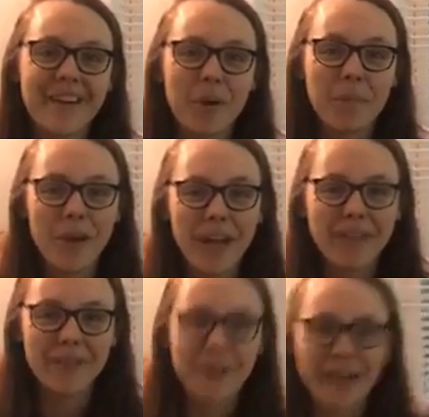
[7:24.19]
Hope you all
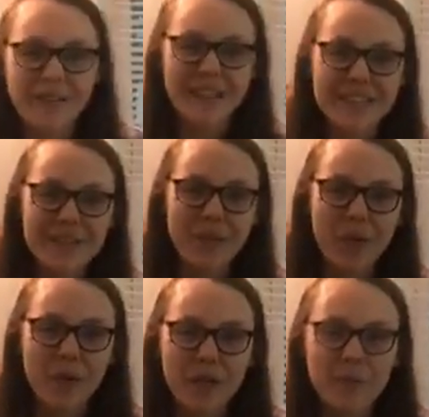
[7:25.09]
have a great rest of
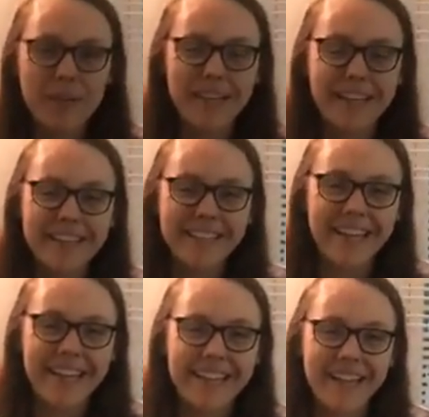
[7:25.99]
Holy Week,
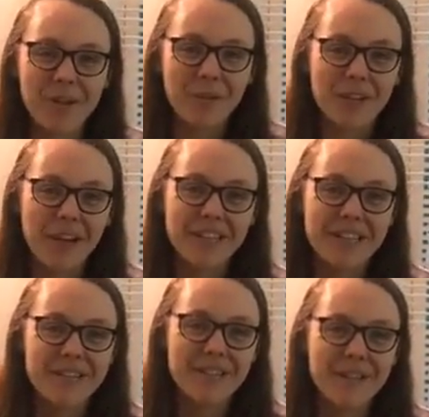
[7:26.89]
and I will talk
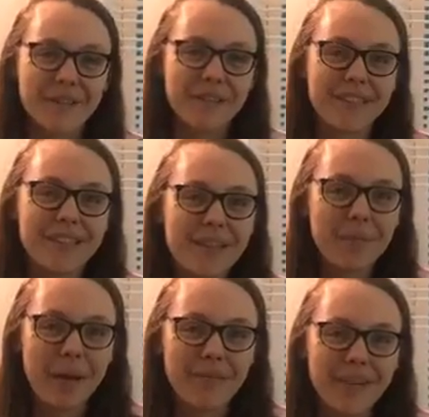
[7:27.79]
to you soon.
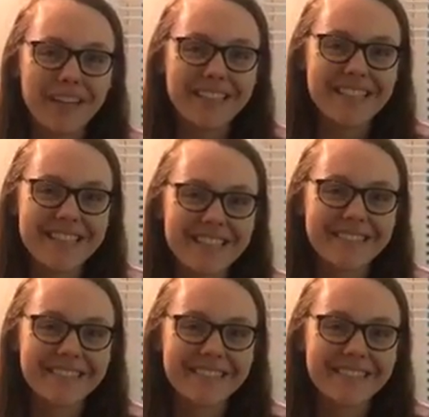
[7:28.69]
Bye, friends.